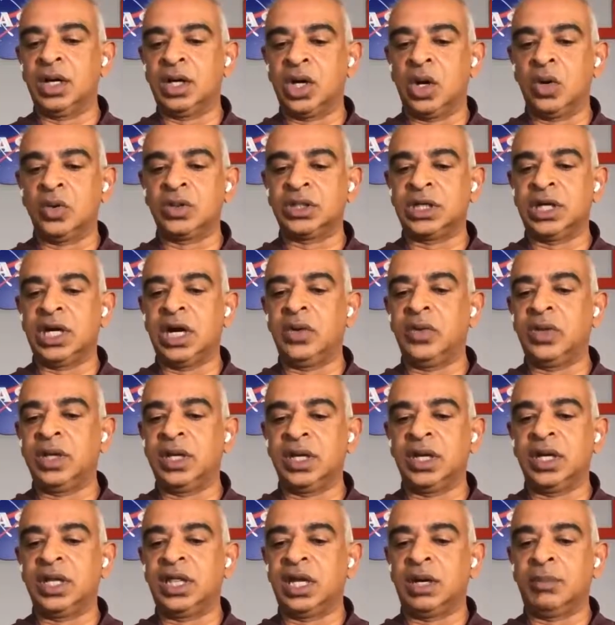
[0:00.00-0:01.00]
goes around
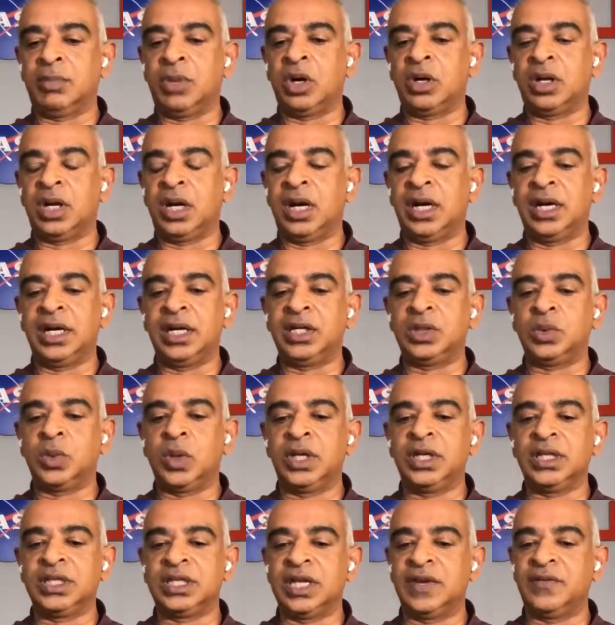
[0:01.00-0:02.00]
the Earth about
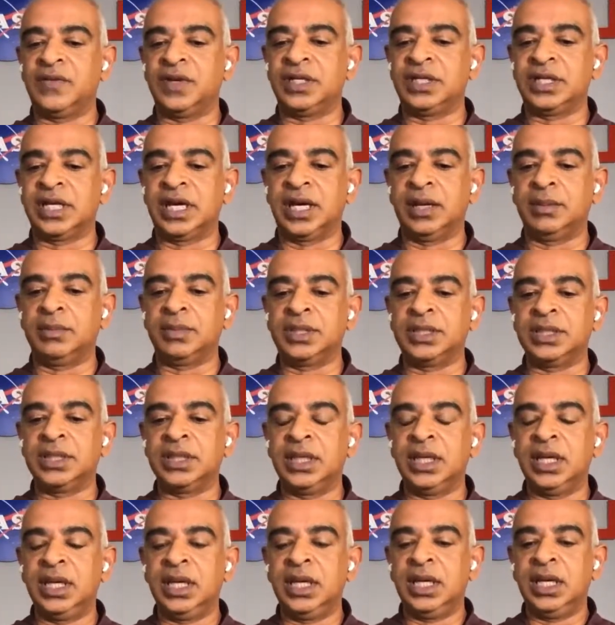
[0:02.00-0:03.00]
127 times
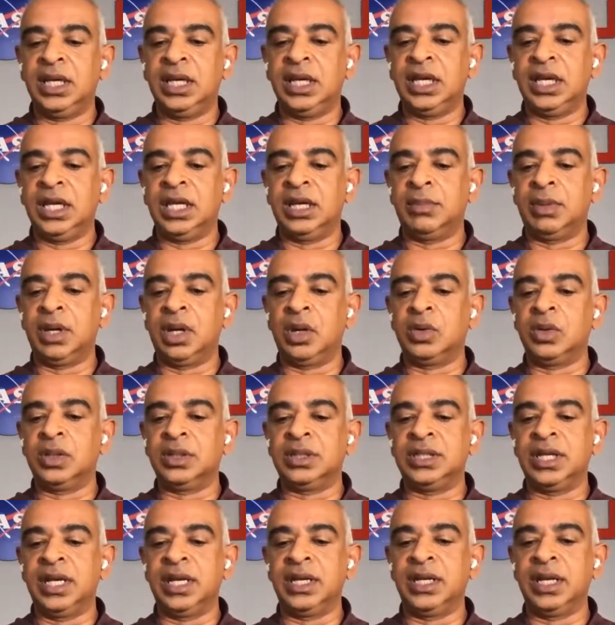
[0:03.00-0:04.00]
in about
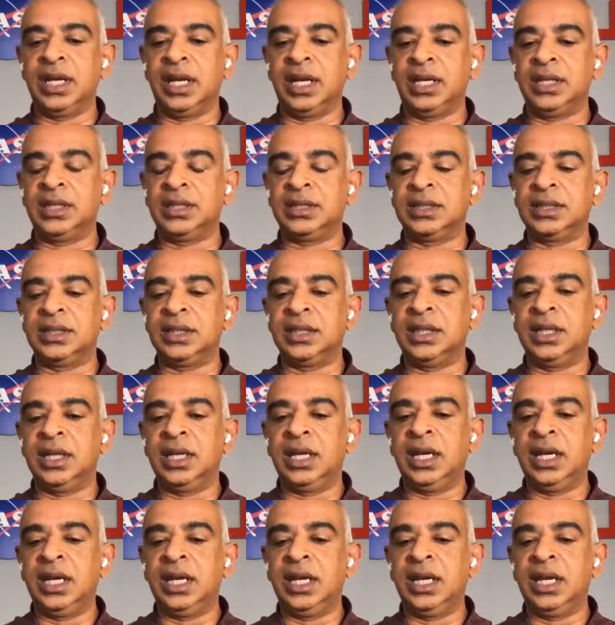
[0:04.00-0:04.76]
10 days,